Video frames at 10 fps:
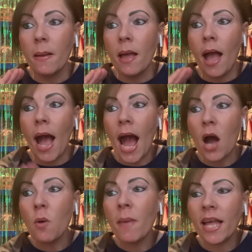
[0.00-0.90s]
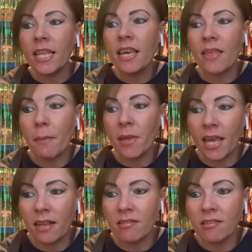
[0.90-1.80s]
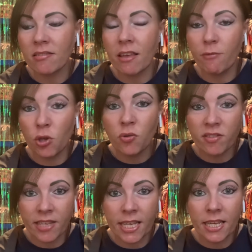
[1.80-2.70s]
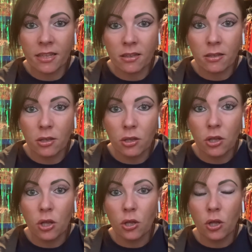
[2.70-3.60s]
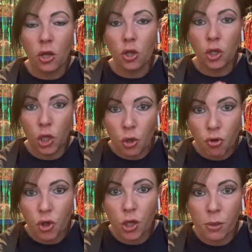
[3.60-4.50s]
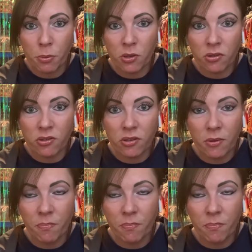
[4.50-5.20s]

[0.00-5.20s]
how many of them cases have you seen YouTubers,